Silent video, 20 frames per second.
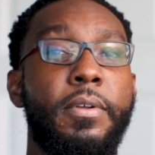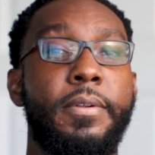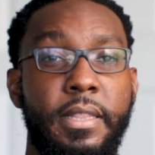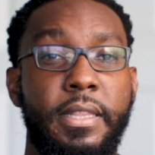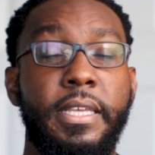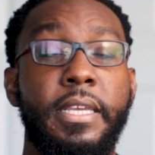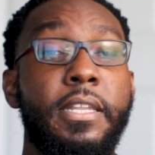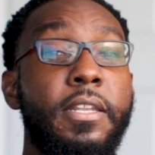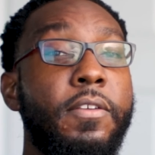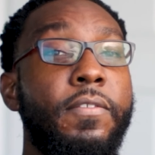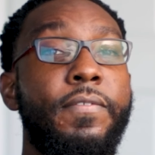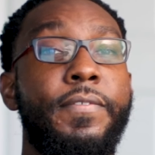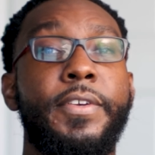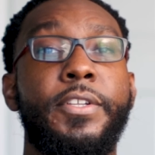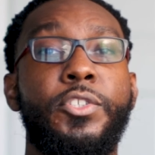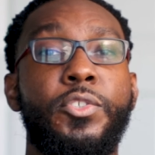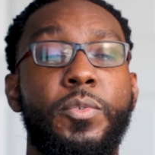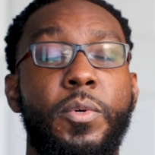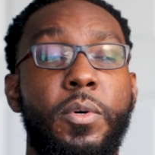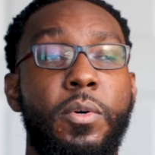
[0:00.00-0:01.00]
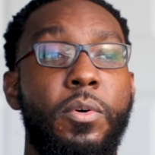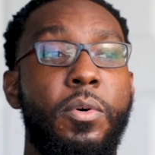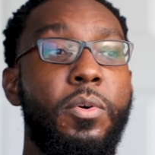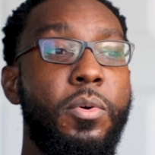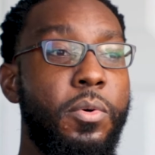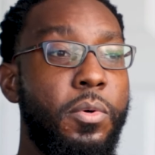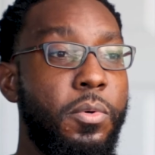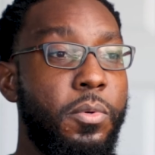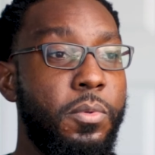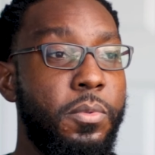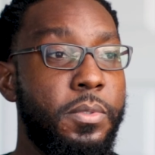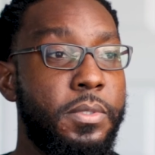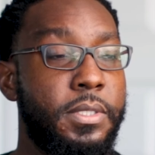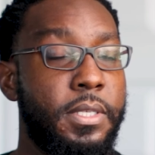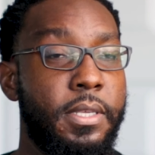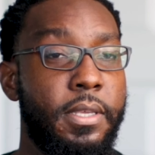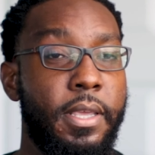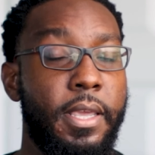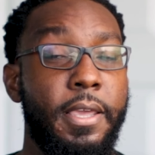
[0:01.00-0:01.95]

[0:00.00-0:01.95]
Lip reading: The individual whose